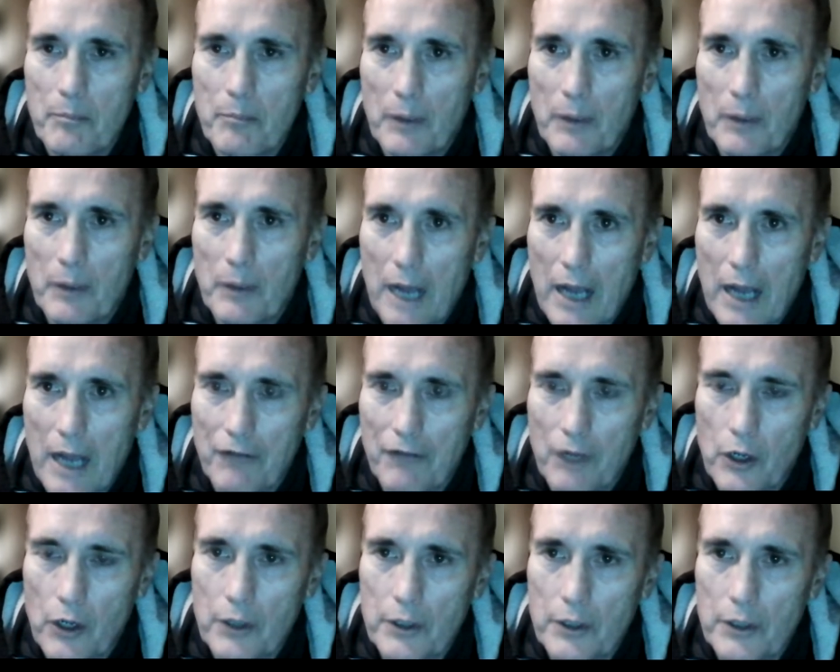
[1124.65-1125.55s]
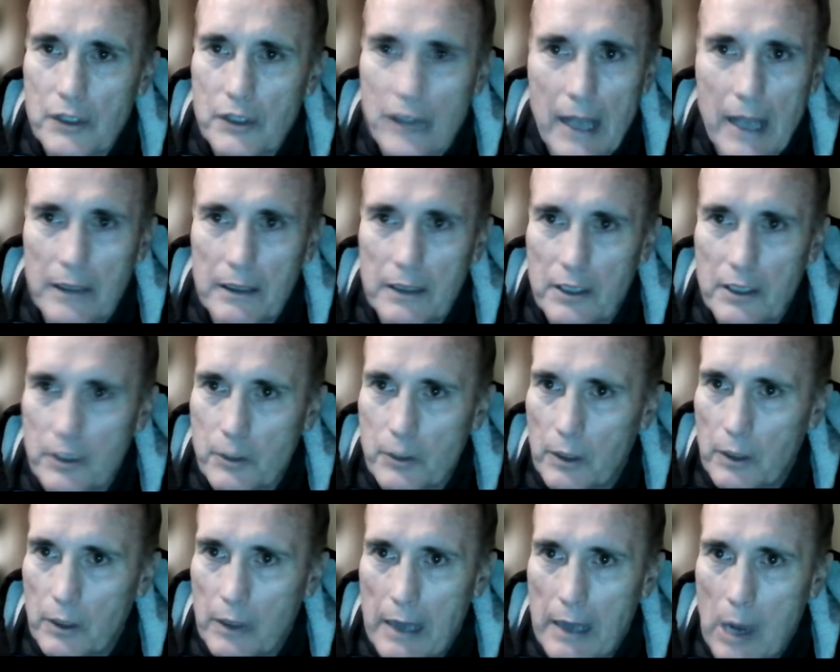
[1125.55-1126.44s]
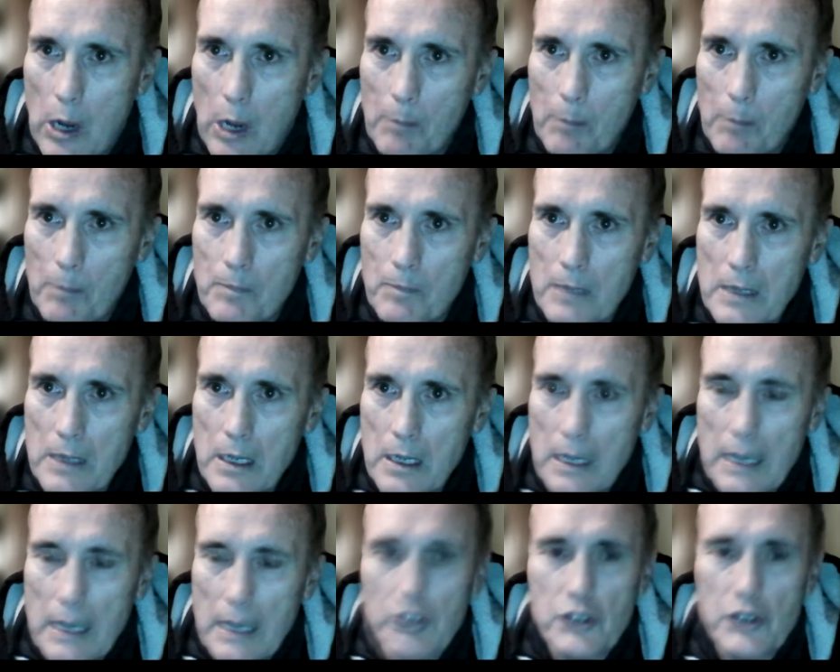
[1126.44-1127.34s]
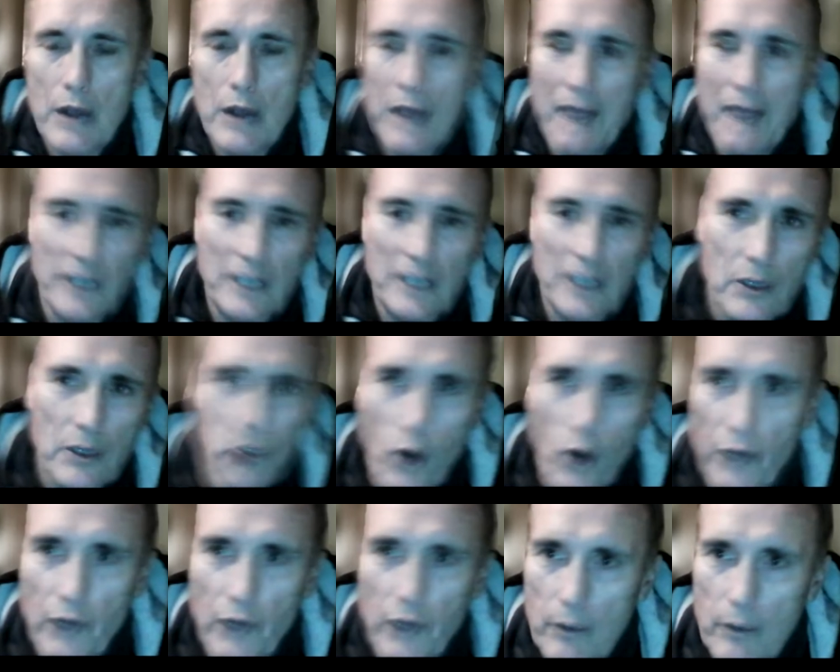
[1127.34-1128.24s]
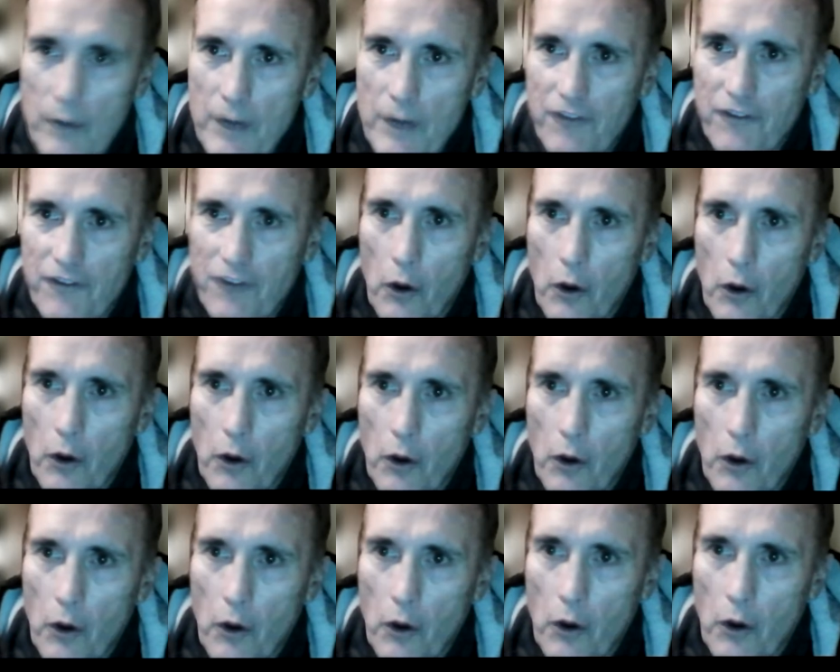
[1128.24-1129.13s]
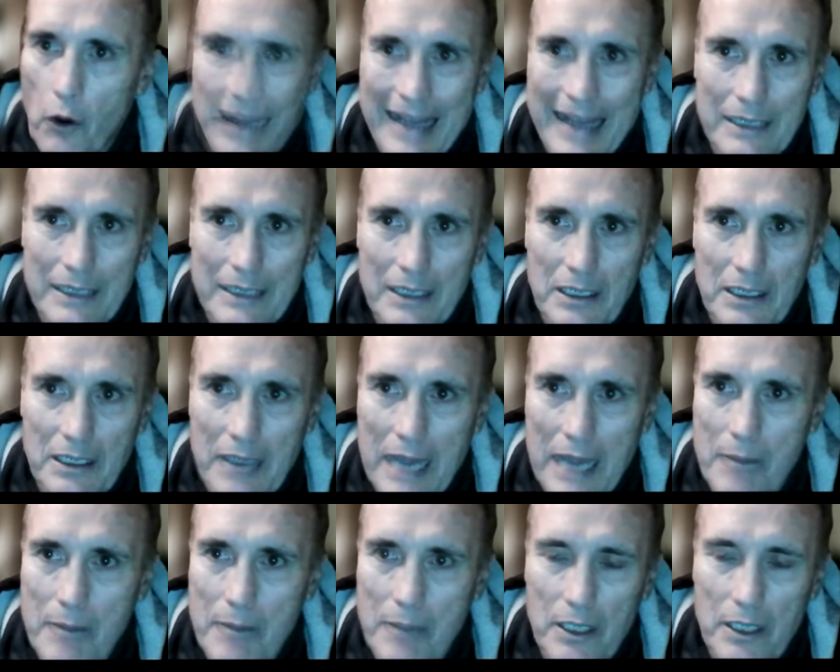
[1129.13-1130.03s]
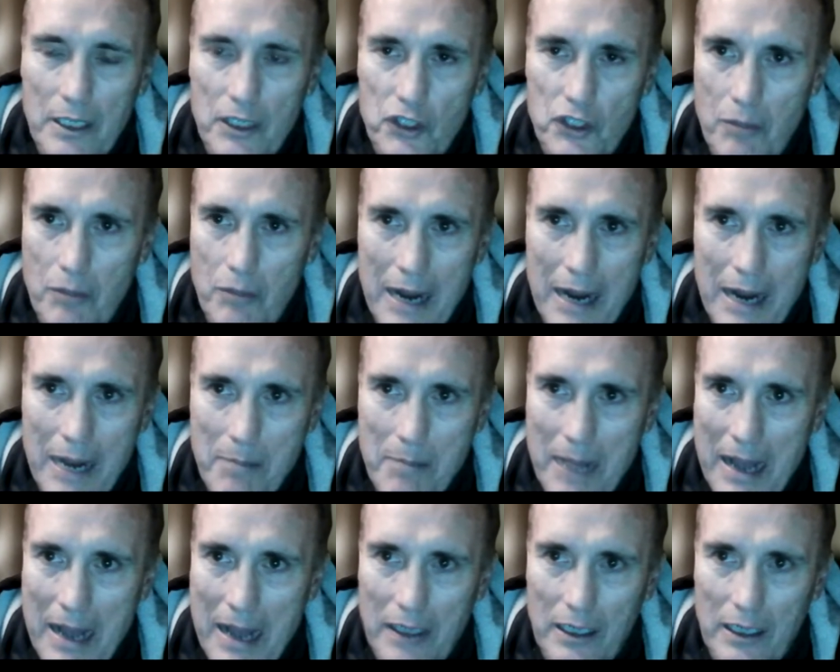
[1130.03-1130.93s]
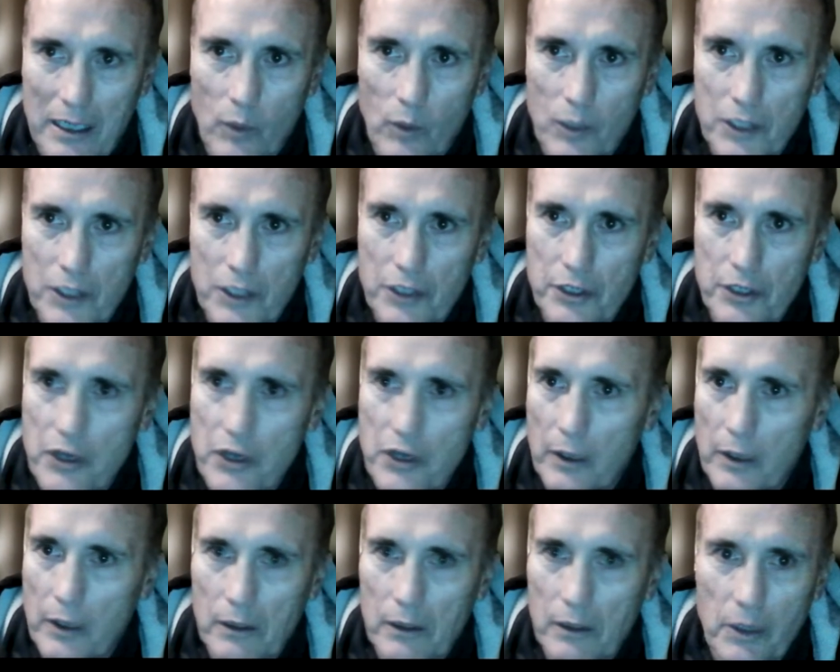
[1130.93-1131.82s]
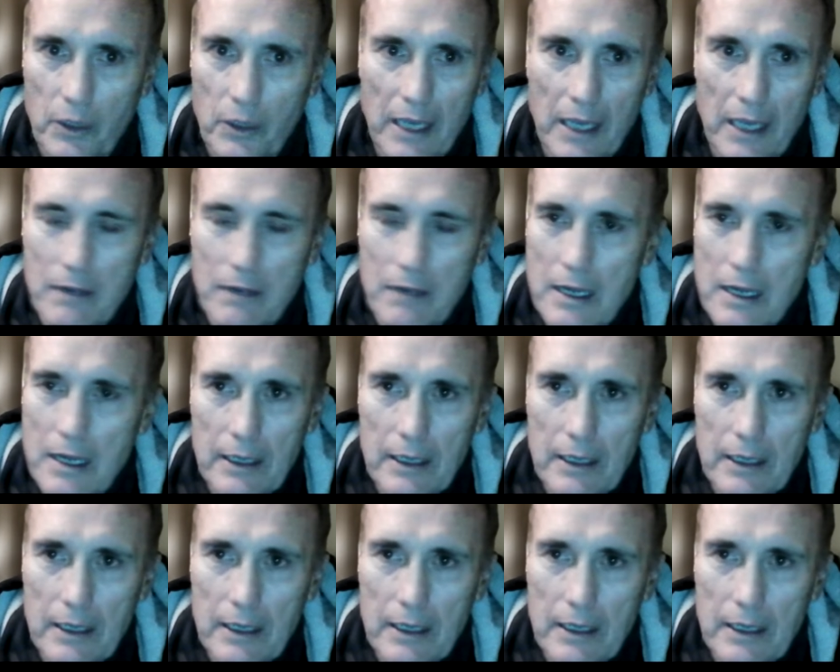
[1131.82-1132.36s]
But what I've learned is that it doesn't really help, is you have to get over it, refocus, and get back in the game and get your mind back on what you're doing, okay?